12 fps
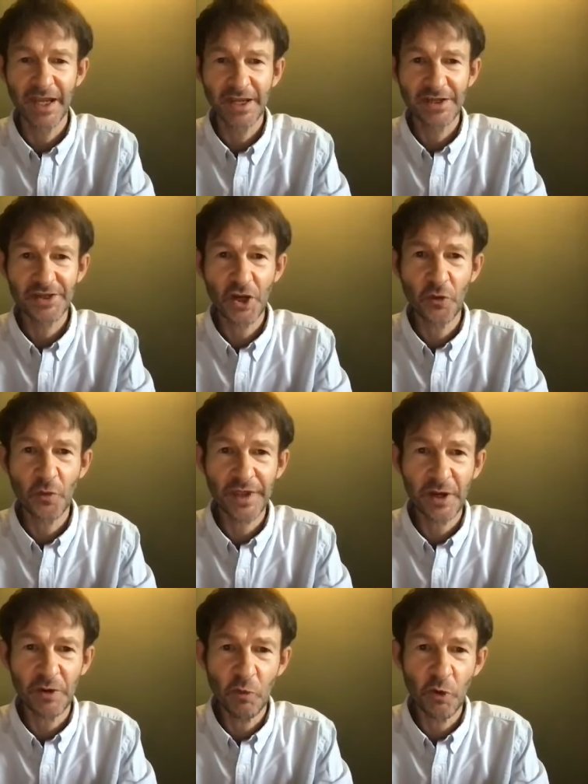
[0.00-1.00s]
So
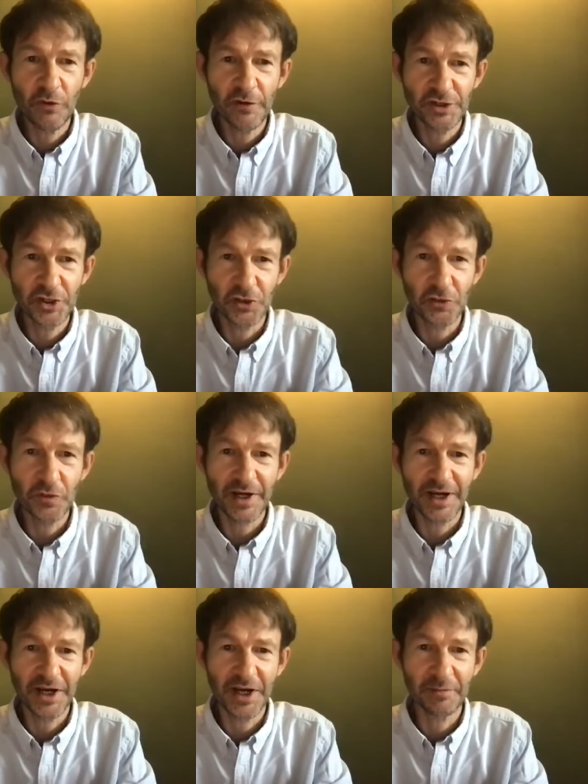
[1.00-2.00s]
without more ado,
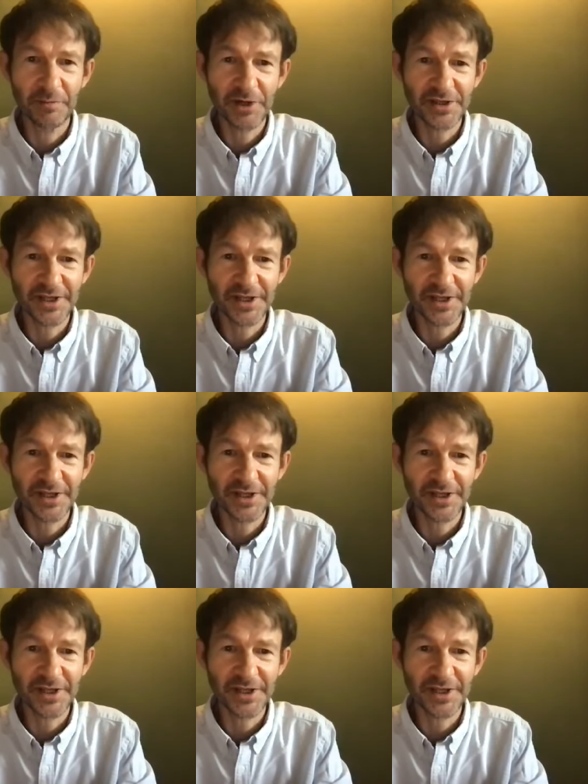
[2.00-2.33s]
because